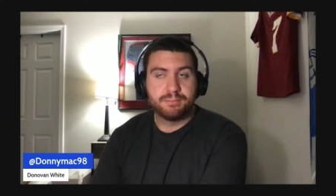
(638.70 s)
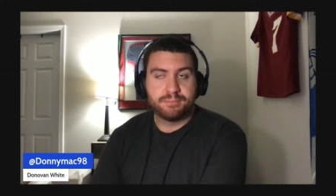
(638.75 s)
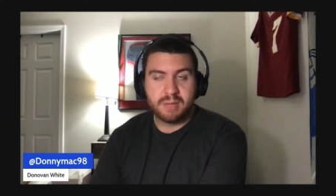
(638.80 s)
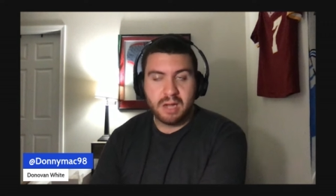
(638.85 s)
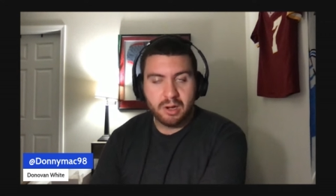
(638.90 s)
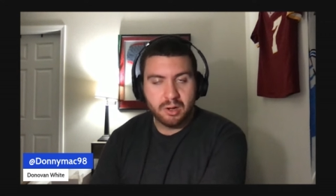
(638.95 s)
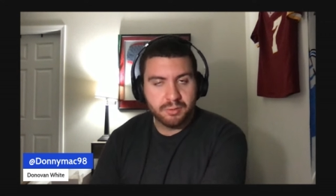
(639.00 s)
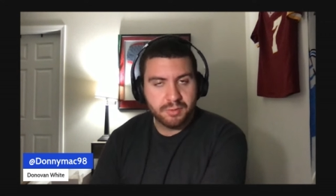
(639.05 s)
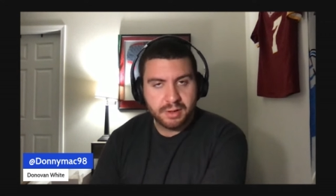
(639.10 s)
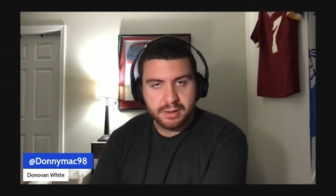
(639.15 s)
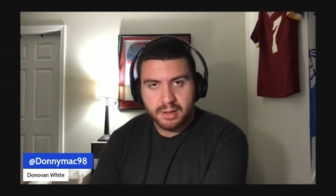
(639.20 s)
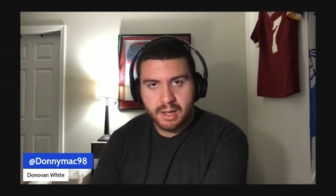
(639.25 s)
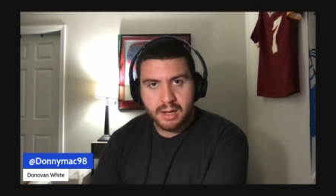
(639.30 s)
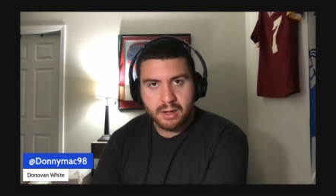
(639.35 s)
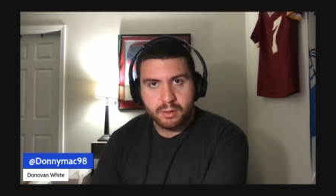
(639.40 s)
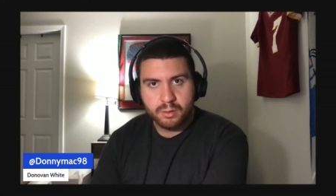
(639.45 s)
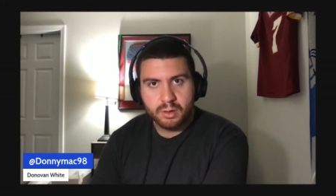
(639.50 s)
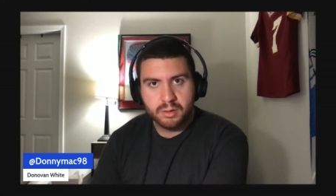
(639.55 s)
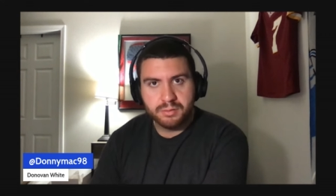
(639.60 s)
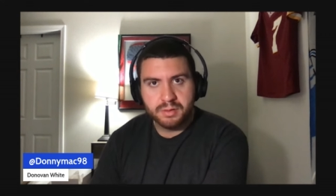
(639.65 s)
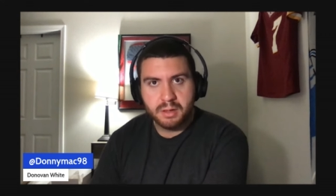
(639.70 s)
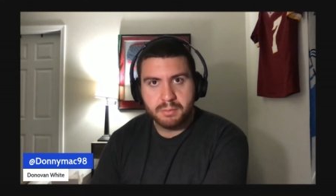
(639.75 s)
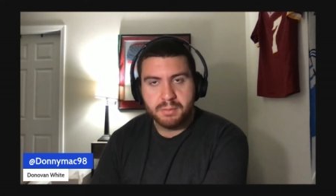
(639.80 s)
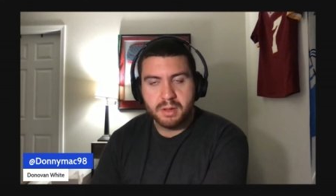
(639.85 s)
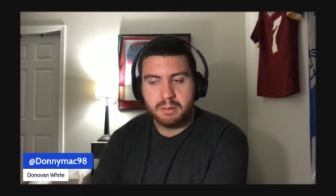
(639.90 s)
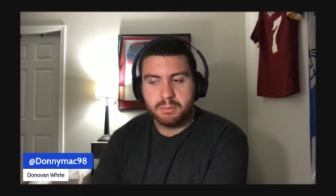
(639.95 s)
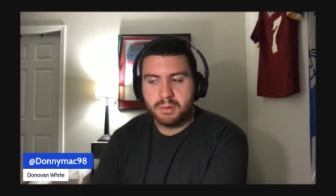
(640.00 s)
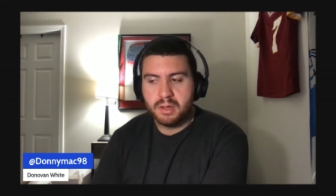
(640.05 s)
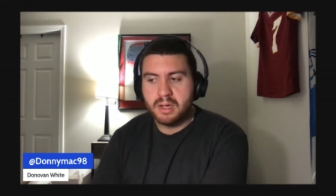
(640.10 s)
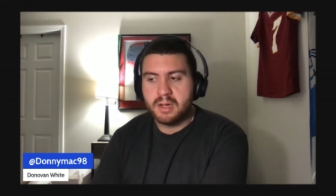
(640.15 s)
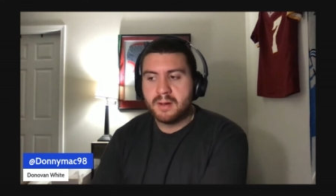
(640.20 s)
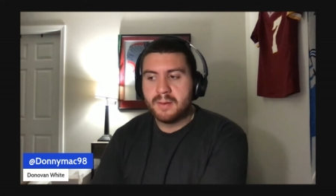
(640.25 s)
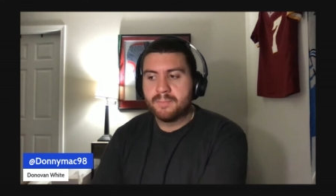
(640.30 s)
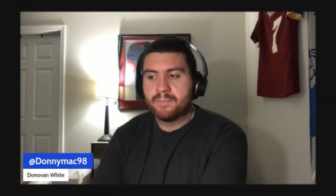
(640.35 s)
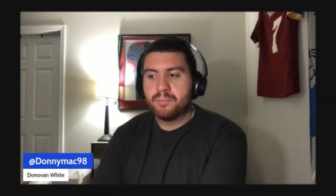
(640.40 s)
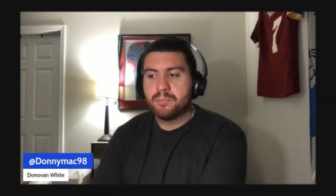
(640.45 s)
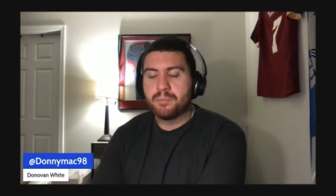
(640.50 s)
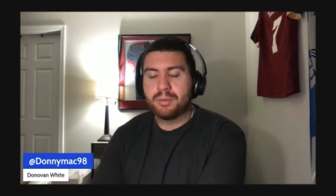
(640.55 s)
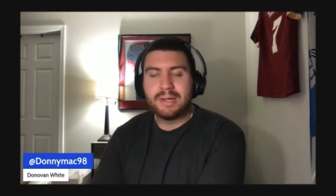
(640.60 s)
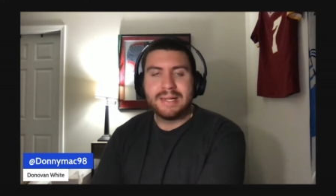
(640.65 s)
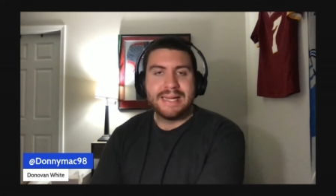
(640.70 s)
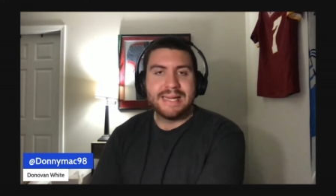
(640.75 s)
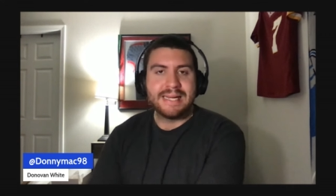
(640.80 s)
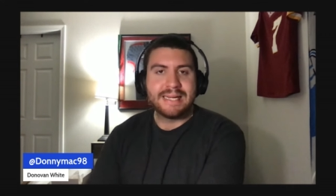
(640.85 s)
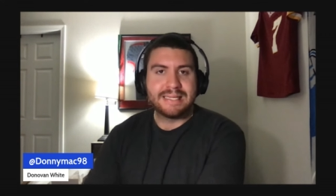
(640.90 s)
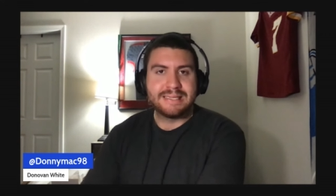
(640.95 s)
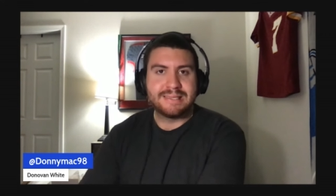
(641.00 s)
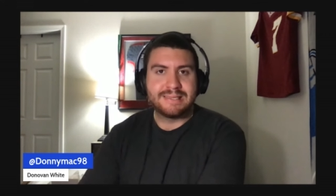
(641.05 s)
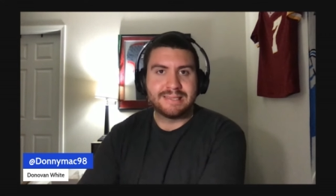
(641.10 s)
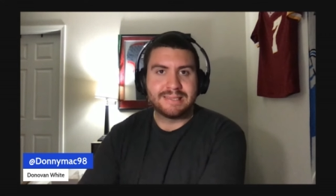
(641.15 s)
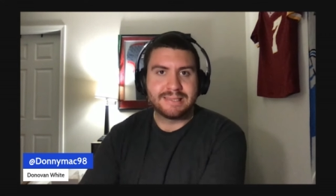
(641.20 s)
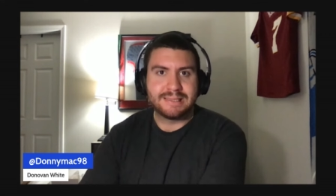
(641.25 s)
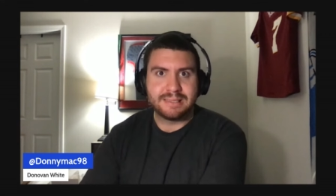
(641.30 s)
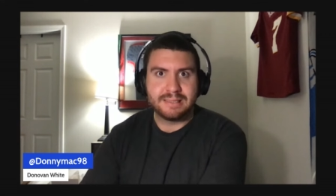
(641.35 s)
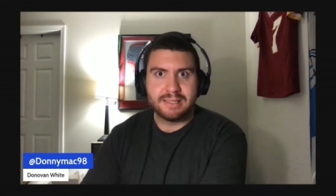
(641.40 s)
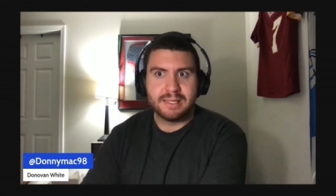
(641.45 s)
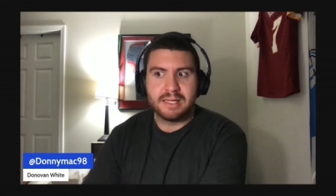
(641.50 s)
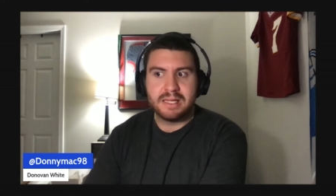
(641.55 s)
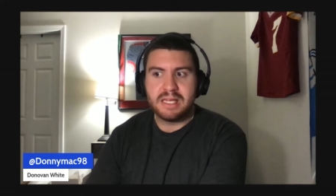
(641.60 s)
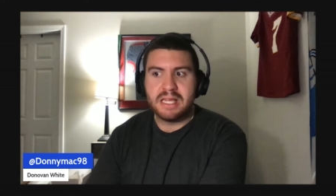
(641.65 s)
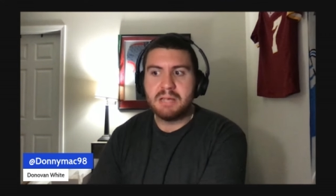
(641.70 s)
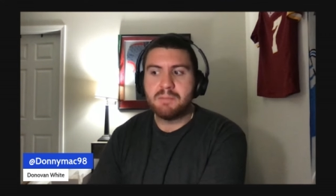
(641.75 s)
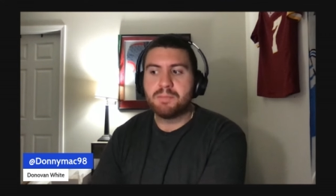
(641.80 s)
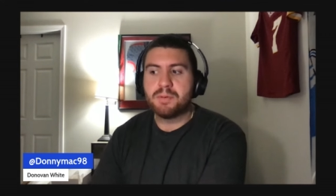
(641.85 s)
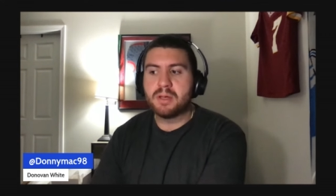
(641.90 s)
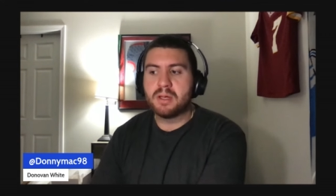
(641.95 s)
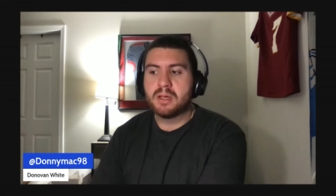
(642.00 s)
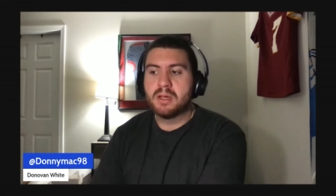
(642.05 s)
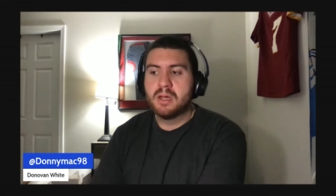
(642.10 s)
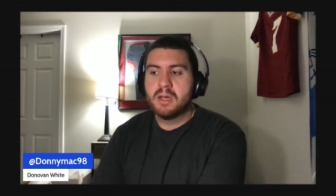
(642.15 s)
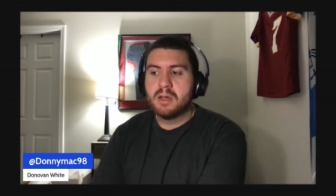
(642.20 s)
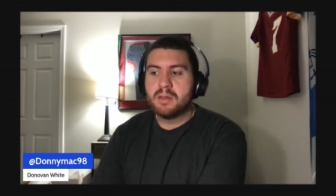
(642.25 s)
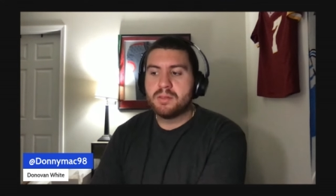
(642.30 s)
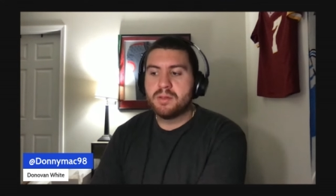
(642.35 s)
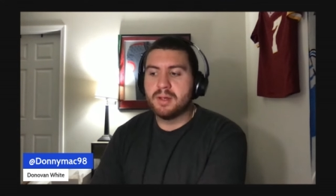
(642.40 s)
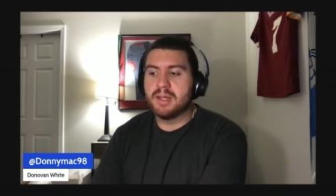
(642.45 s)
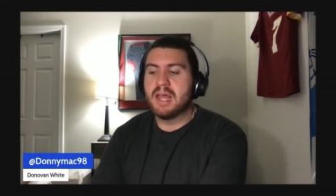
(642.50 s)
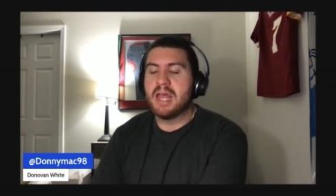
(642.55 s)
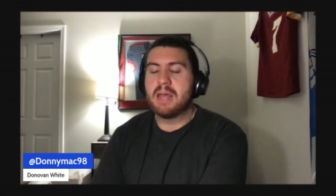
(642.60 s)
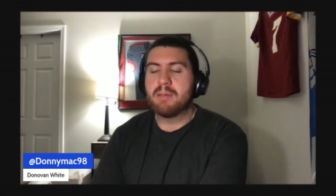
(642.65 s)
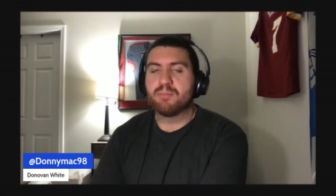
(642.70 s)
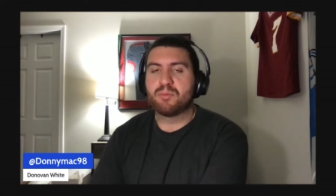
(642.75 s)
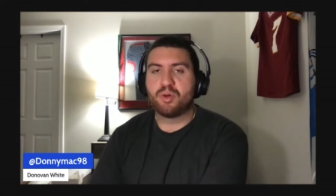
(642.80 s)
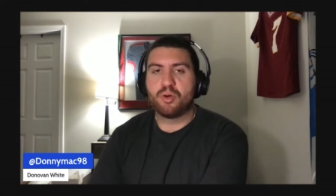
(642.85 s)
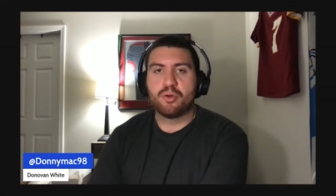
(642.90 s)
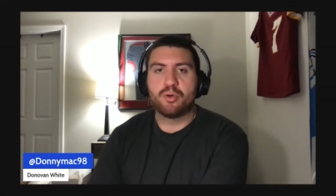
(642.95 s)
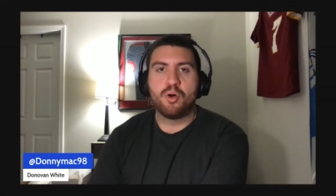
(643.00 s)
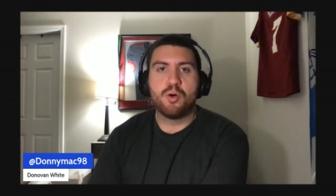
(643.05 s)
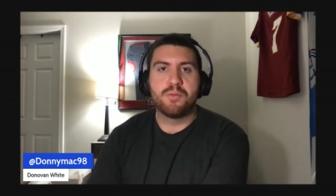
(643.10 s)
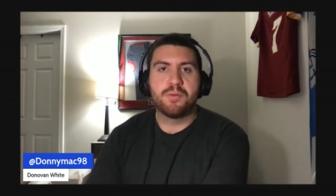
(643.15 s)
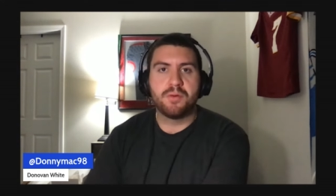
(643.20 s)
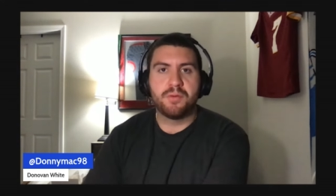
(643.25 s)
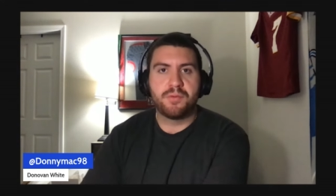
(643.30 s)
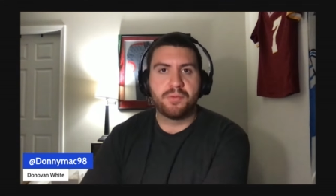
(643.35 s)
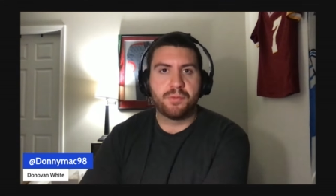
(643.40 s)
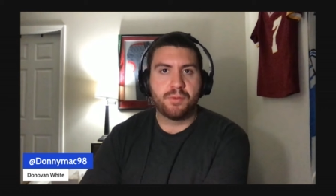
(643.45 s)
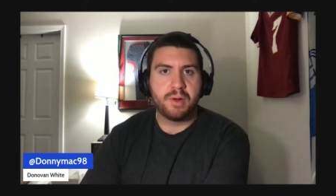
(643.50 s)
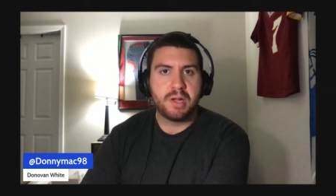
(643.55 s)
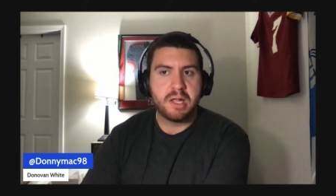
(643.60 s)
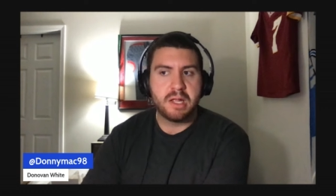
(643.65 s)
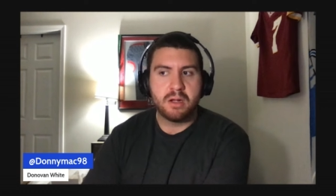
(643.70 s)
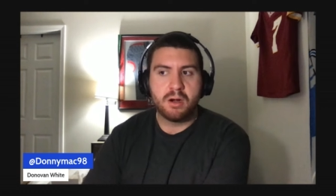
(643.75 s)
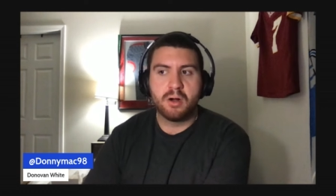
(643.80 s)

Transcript: tyler van dyke whoever that may be playing consistently, keeping the game turnover free?